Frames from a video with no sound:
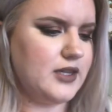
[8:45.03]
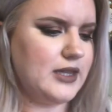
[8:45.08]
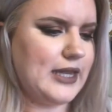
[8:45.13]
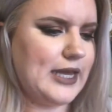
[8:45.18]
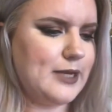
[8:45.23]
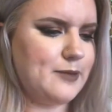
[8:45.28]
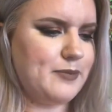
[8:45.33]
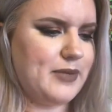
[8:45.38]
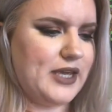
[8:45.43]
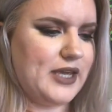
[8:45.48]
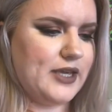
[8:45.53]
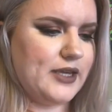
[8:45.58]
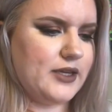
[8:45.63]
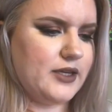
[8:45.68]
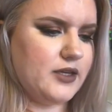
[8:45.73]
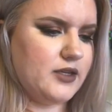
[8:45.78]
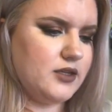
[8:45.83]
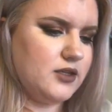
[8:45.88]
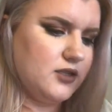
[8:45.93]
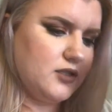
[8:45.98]
light pink.
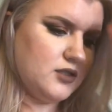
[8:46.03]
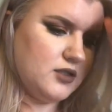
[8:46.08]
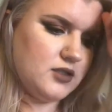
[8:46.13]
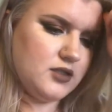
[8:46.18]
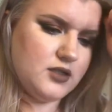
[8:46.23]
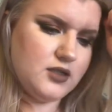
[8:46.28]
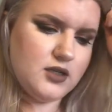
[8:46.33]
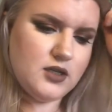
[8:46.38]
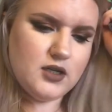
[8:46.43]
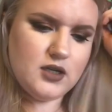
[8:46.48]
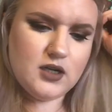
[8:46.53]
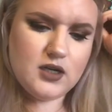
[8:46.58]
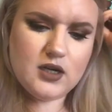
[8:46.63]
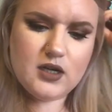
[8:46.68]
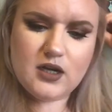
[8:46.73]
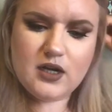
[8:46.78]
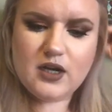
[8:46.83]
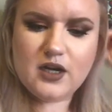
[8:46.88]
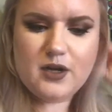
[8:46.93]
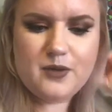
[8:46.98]

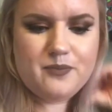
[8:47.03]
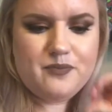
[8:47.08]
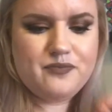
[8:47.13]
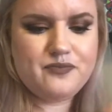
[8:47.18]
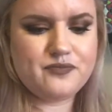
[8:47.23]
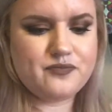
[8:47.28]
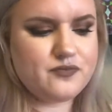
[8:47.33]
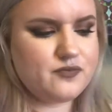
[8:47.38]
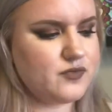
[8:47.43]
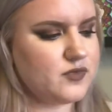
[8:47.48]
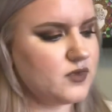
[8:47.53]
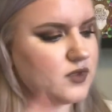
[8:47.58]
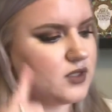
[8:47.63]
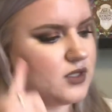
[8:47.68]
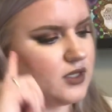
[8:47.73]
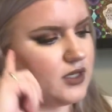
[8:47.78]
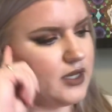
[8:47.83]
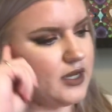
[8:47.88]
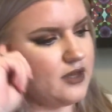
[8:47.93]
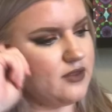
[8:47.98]
And
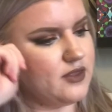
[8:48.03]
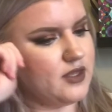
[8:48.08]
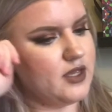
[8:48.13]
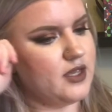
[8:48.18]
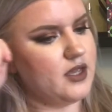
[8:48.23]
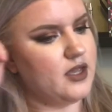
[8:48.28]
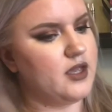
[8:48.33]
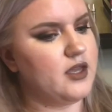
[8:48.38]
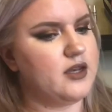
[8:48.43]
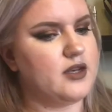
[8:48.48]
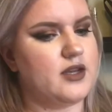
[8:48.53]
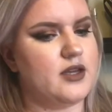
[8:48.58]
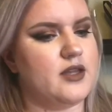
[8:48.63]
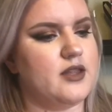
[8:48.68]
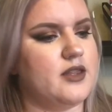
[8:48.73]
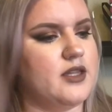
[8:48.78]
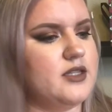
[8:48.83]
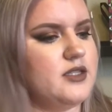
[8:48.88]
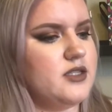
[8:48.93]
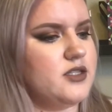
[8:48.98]
then
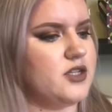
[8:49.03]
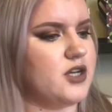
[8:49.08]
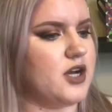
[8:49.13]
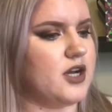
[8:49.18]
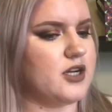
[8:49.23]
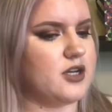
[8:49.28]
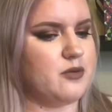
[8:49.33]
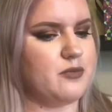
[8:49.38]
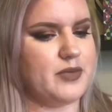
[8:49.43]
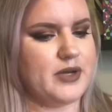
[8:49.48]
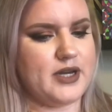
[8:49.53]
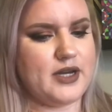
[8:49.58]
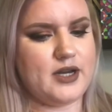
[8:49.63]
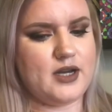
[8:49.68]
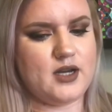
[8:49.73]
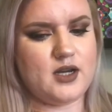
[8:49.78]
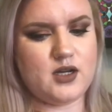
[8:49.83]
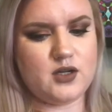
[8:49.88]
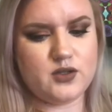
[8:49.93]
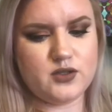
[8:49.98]
let's talk
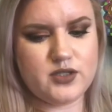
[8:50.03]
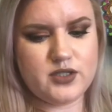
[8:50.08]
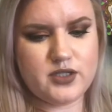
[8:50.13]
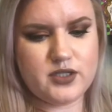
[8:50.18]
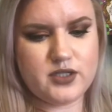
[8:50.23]
about